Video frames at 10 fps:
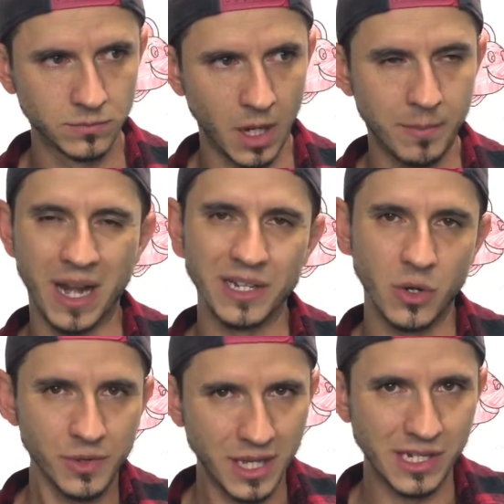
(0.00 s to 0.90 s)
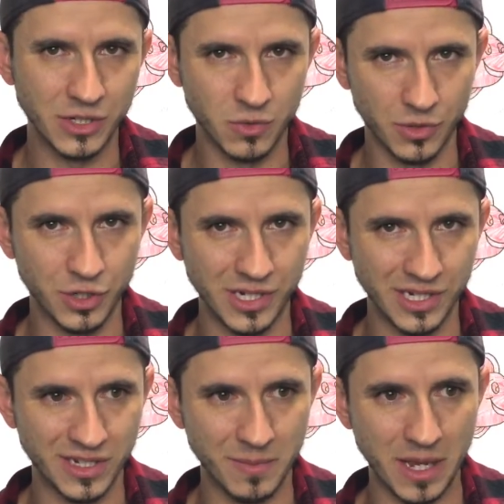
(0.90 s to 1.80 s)
But I don't think it's grilled cheese
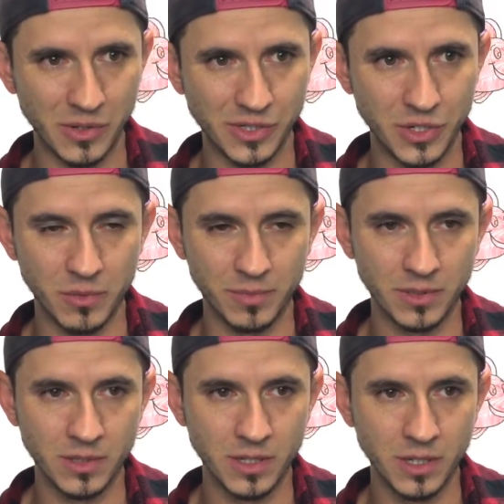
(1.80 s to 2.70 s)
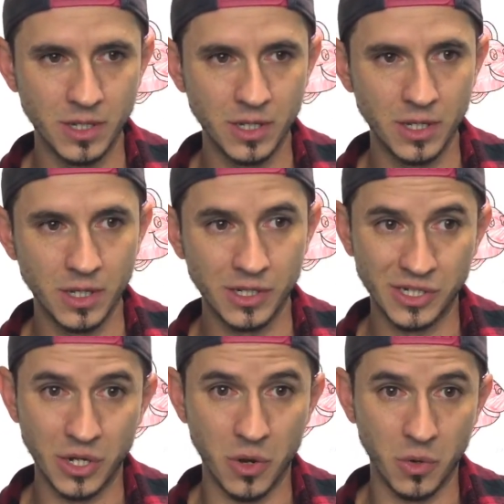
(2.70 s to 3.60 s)
and tomato soup.
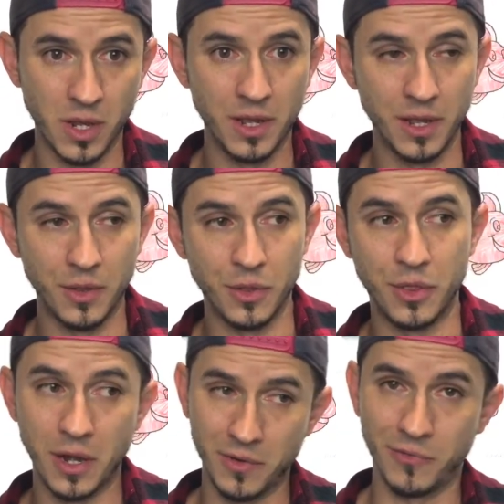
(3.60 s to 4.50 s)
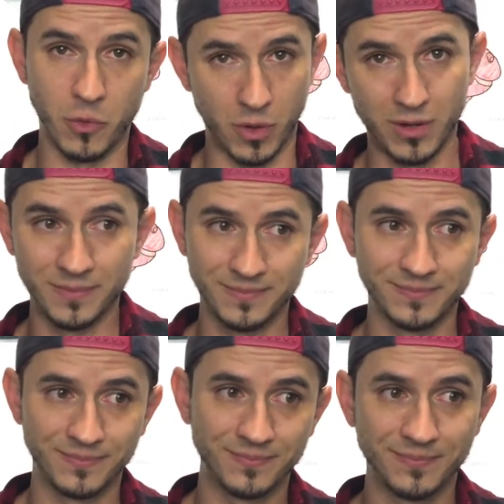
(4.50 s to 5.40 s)
So, therefore,
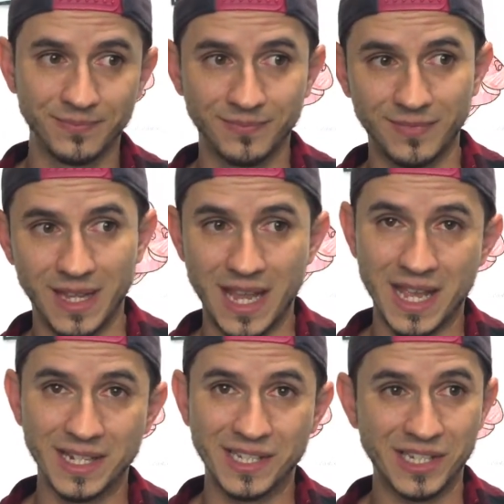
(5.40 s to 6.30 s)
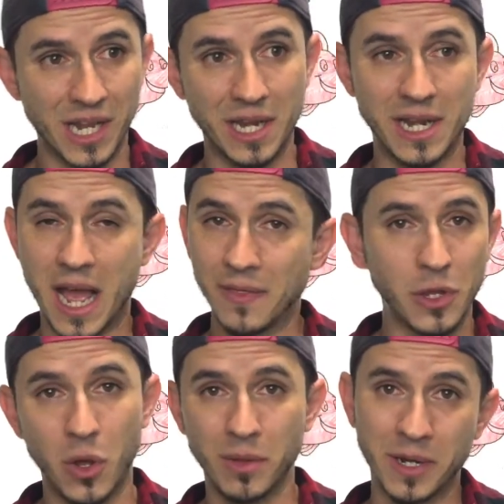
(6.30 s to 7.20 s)
it's not the
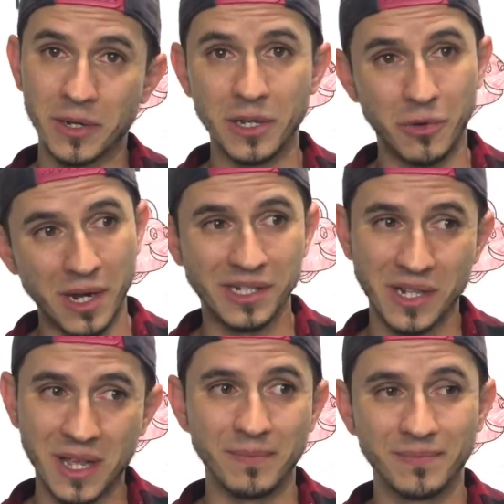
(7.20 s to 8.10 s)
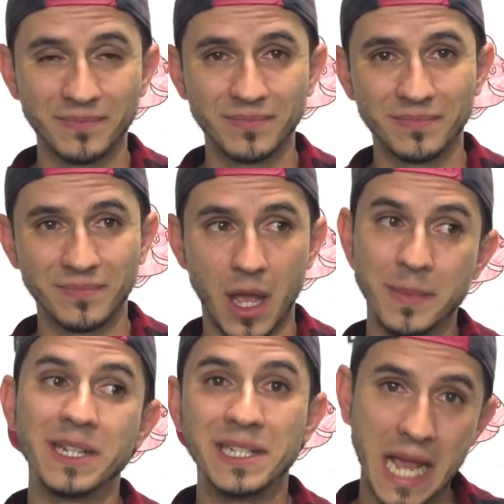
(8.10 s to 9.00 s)
All-American Grand Slam. I
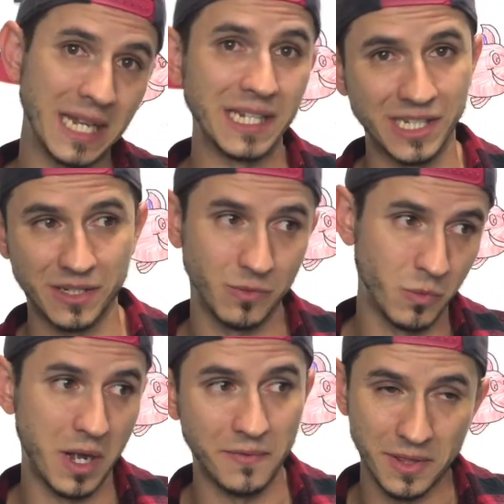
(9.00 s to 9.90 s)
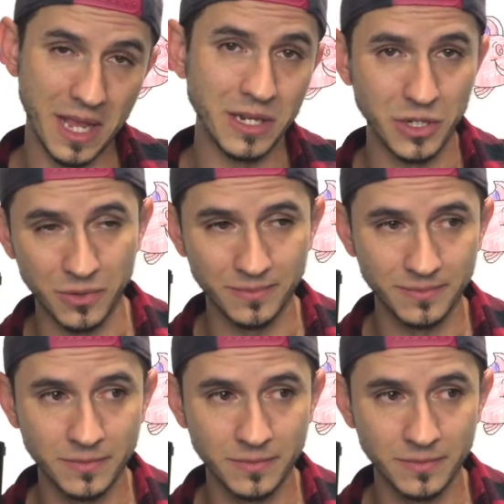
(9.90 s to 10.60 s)
mean, Denny's, whatever they do.